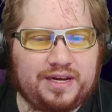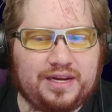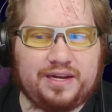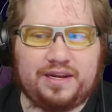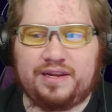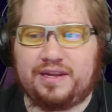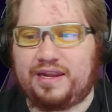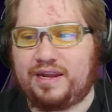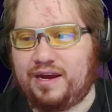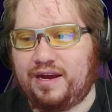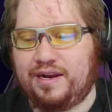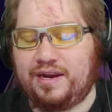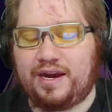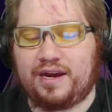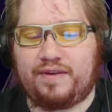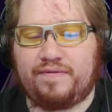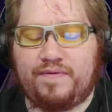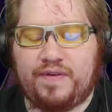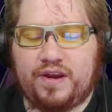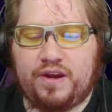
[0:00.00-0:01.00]
in a
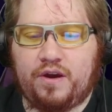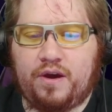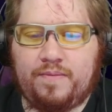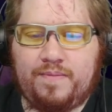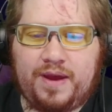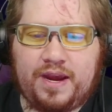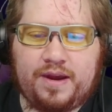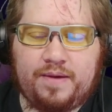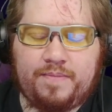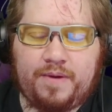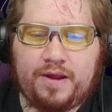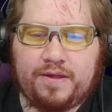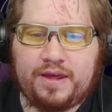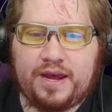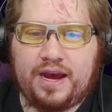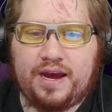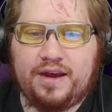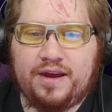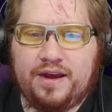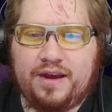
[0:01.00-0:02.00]
next video I make about that.